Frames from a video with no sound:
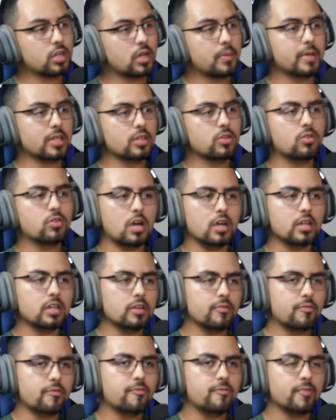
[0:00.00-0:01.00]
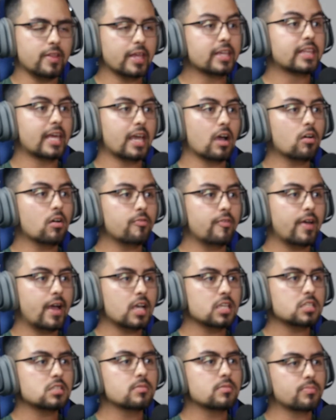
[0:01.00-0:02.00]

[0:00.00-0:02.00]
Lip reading: I mean, they're not like they are fast,